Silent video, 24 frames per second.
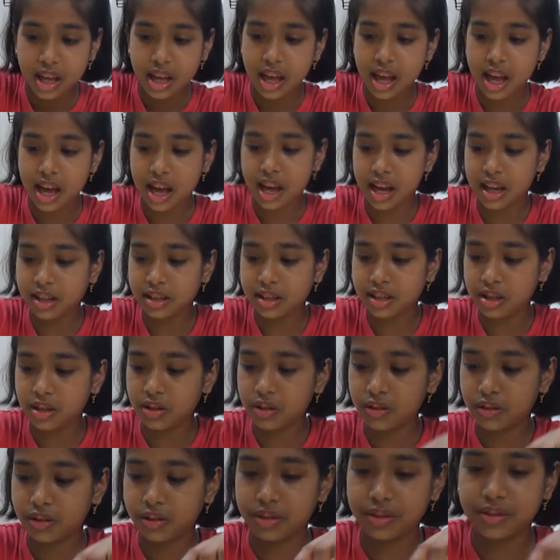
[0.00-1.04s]
And
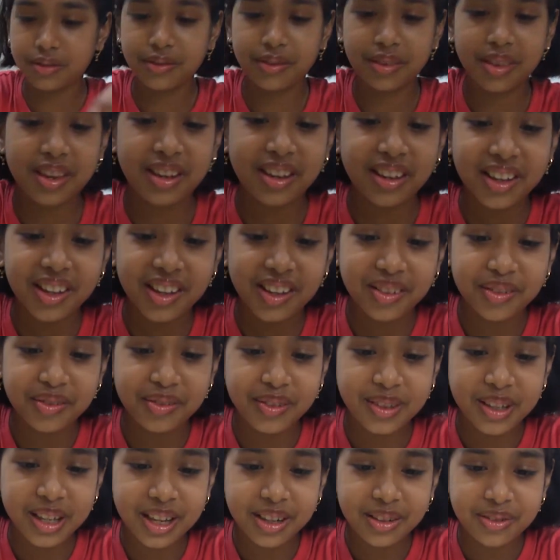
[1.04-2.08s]

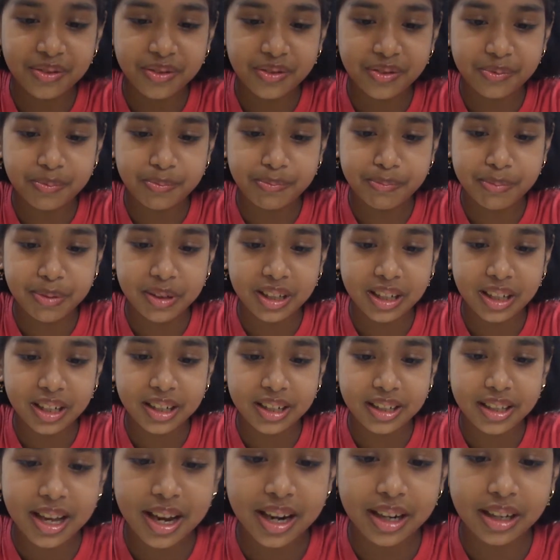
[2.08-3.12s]
we had
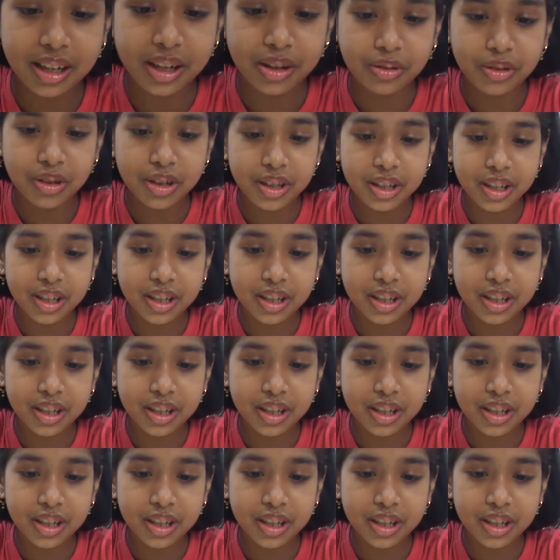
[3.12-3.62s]
peeled that out.